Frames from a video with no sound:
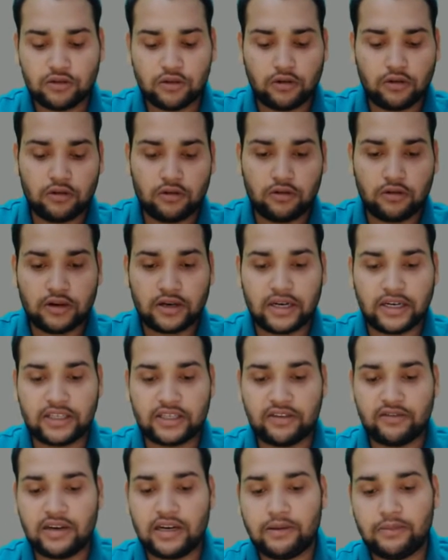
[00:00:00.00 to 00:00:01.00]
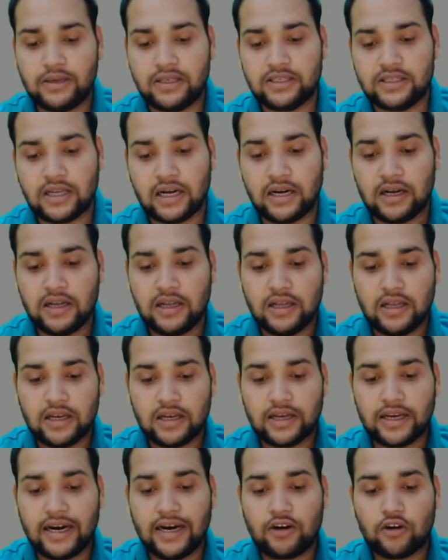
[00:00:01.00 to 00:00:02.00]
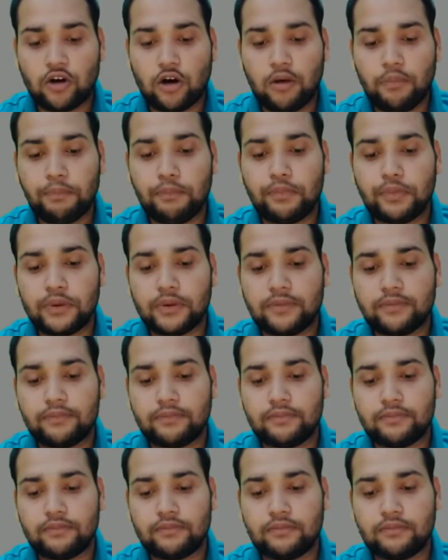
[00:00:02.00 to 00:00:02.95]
So correction variable is the get op,